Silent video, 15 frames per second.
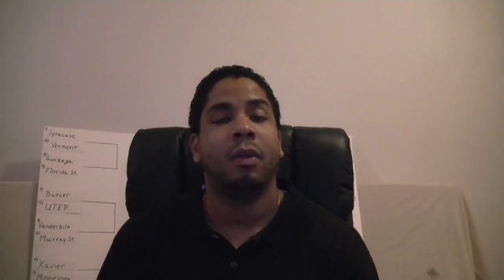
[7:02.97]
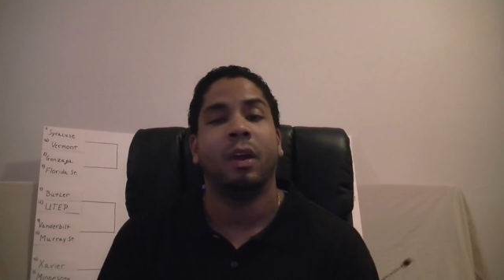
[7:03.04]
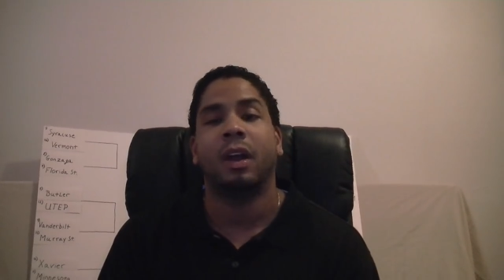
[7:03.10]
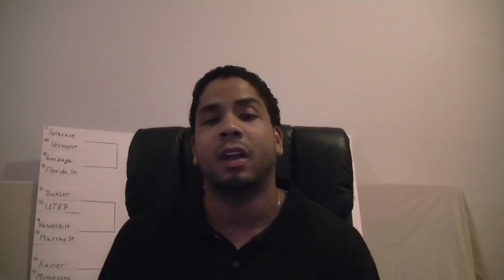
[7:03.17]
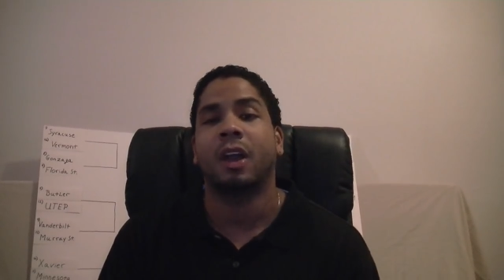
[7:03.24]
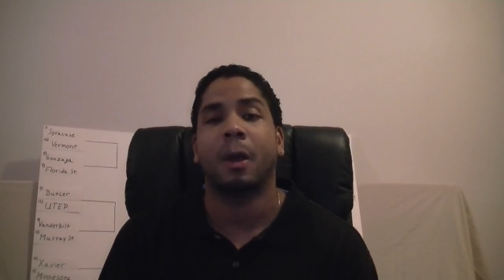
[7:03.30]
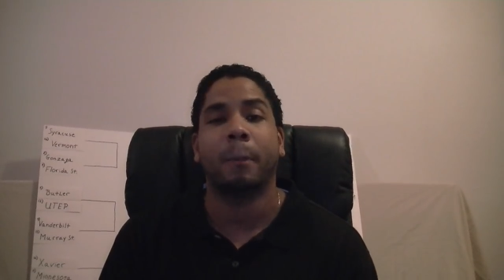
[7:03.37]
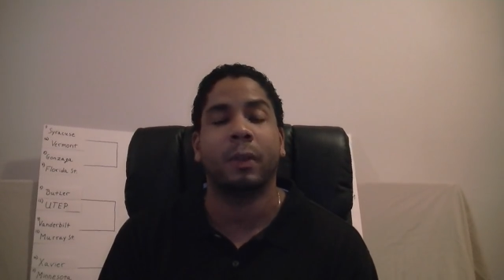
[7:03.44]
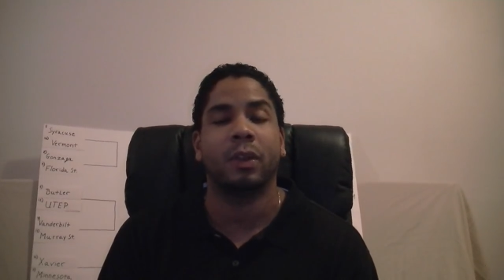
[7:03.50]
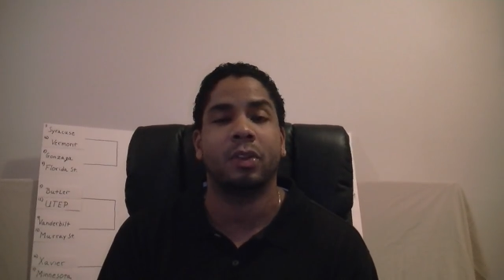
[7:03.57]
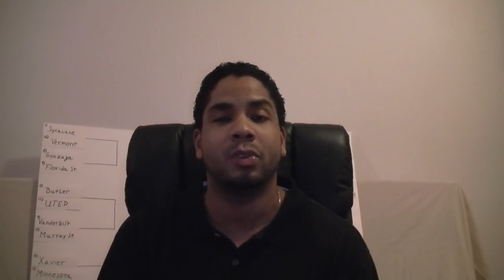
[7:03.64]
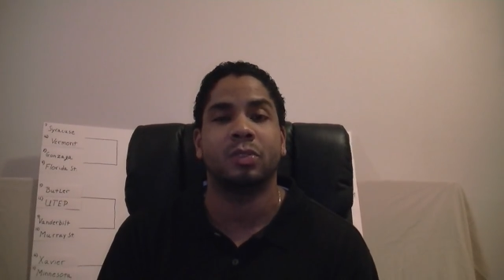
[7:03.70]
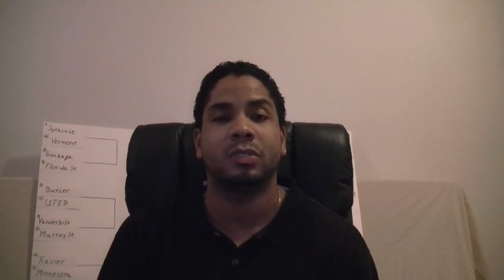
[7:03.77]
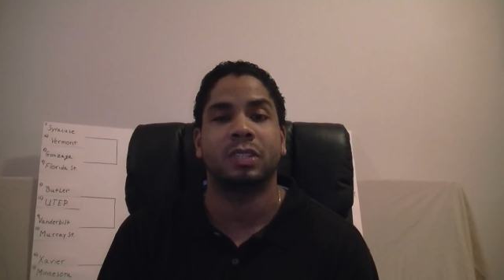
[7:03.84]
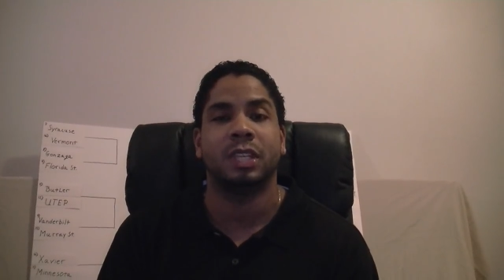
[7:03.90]
a couple of
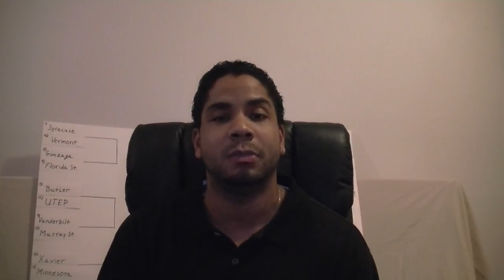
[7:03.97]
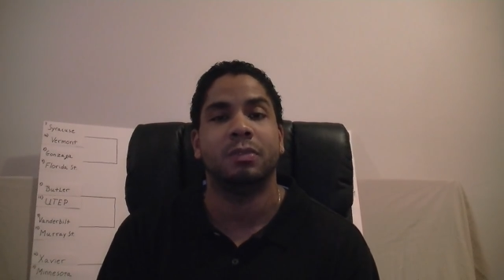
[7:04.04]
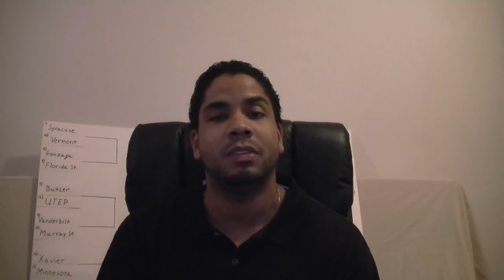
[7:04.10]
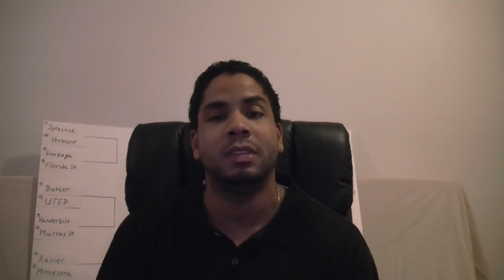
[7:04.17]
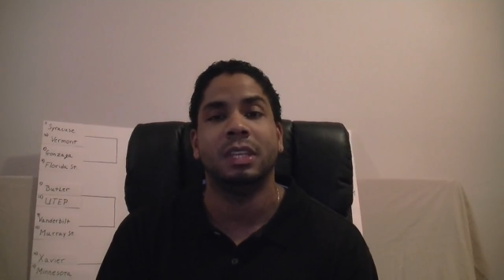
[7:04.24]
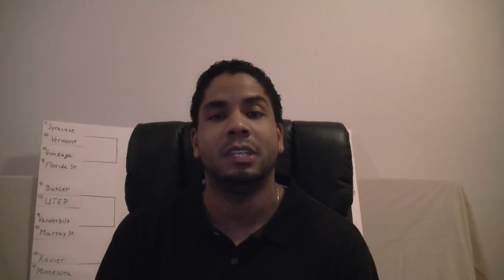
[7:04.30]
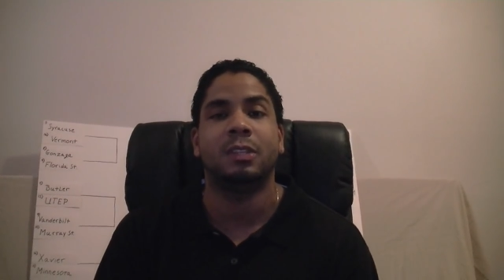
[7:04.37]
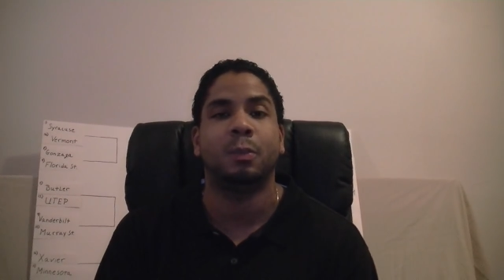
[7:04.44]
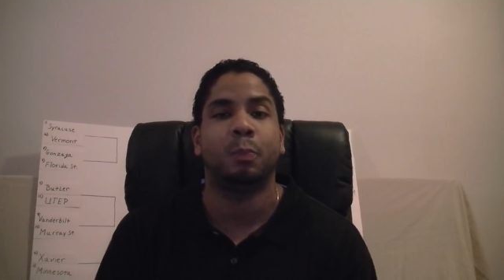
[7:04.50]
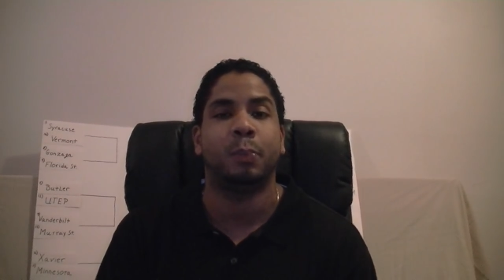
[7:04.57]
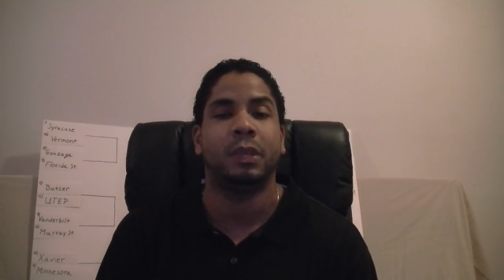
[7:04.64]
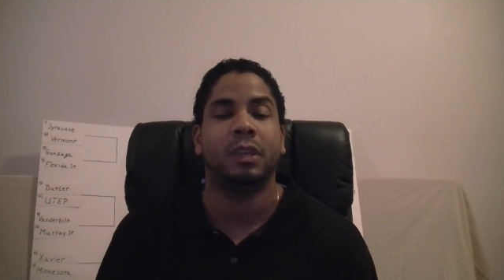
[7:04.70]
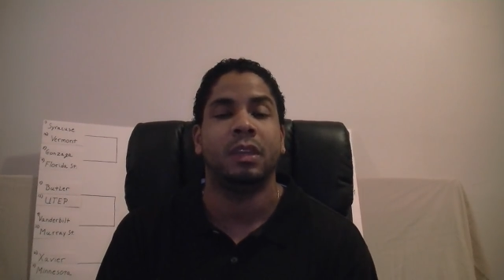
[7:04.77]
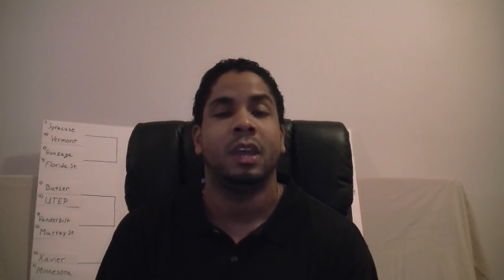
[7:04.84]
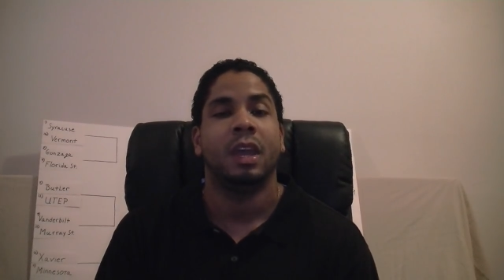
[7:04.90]
those teams need to
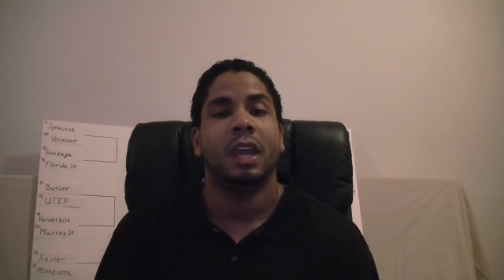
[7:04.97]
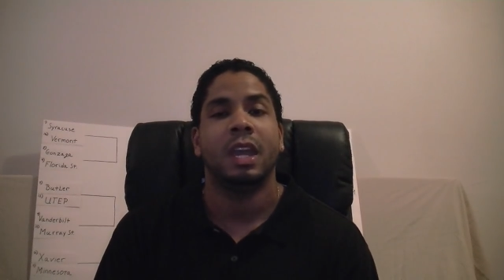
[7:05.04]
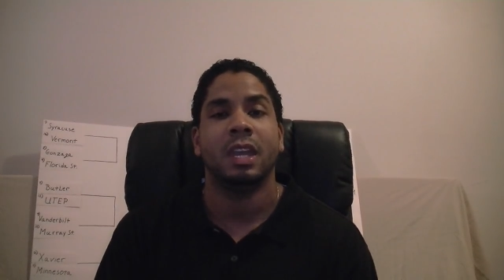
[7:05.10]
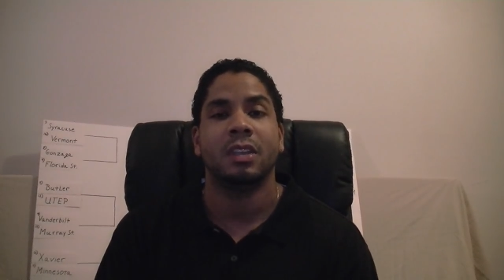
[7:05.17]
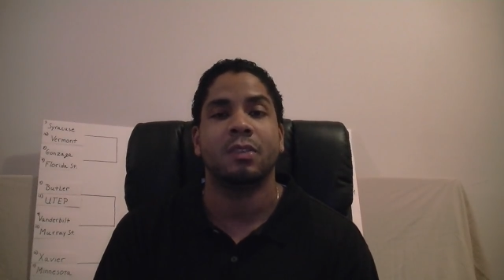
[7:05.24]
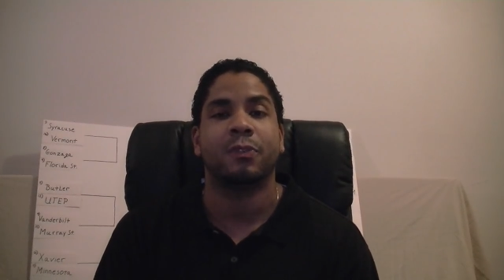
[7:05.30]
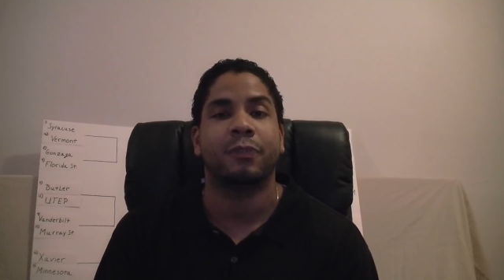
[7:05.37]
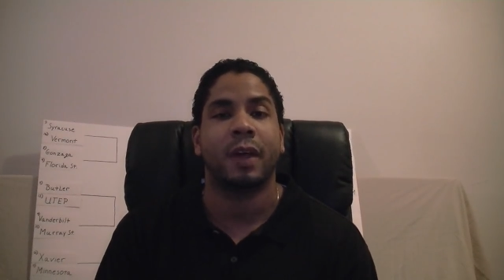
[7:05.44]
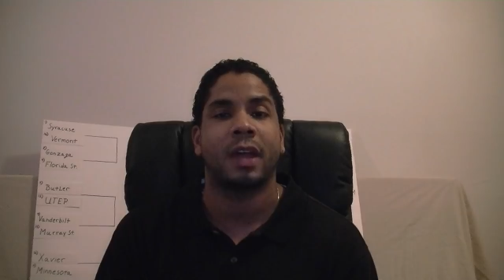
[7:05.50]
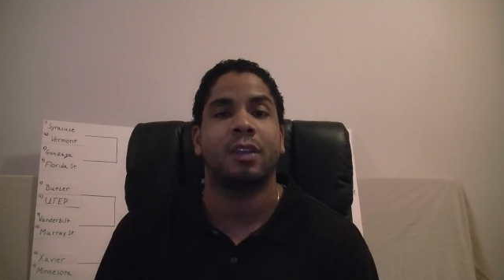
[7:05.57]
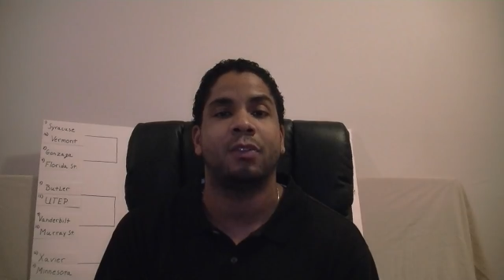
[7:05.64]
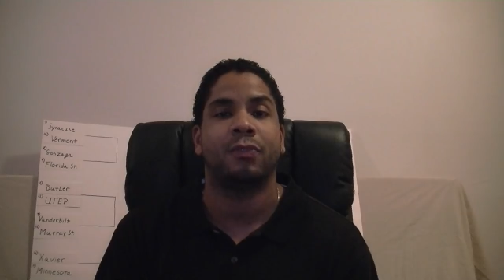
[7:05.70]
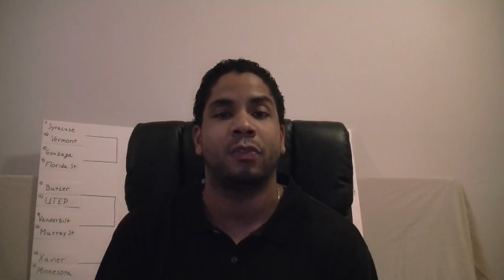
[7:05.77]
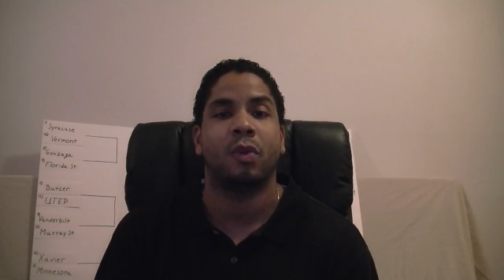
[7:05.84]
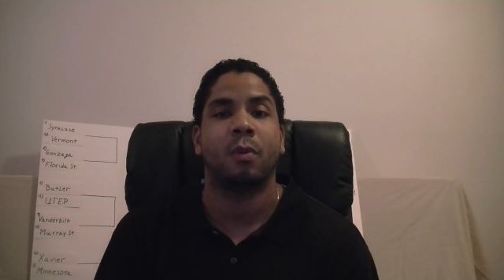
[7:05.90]
be in your
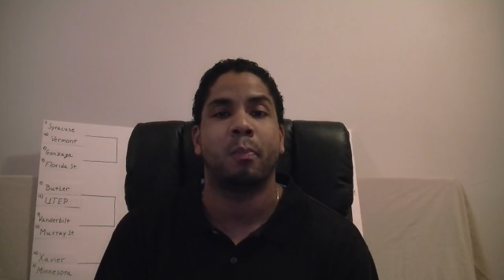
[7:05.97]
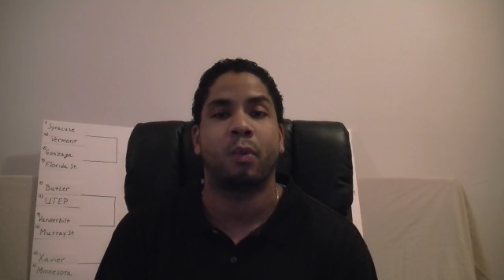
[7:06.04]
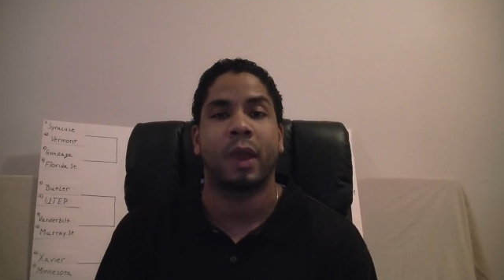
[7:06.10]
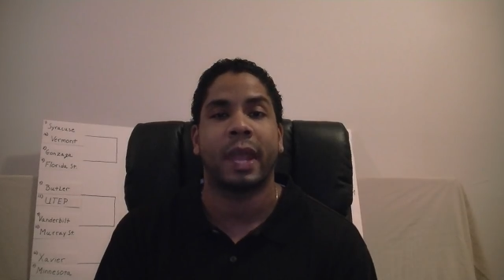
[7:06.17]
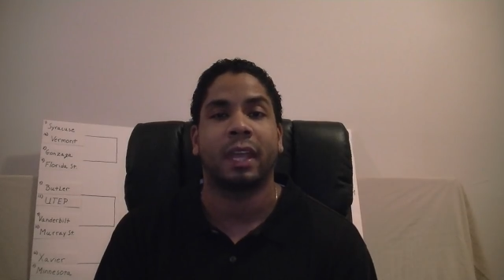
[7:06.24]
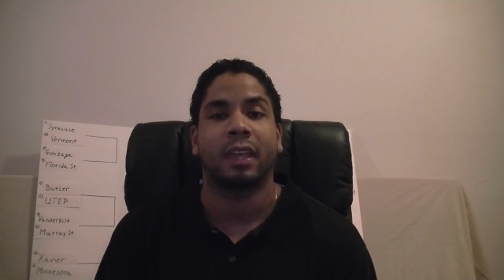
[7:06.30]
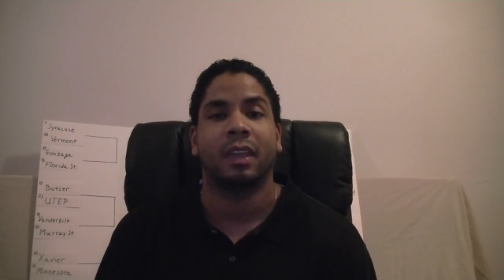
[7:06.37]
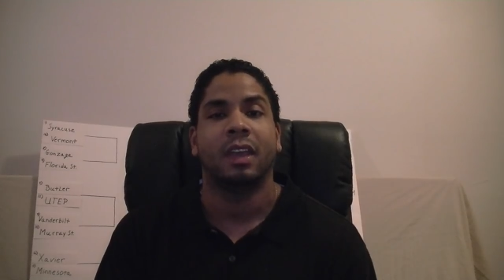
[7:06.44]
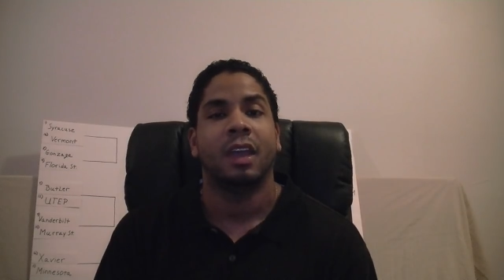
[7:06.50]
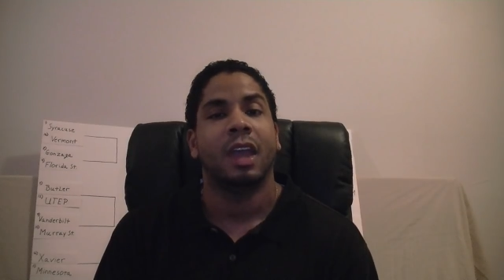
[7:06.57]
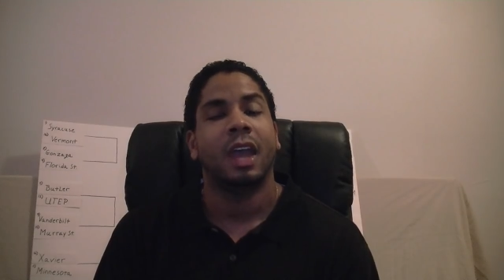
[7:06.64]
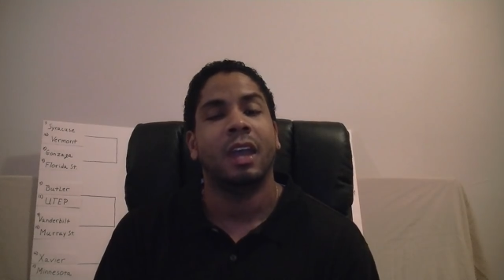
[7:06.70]
final four bracket.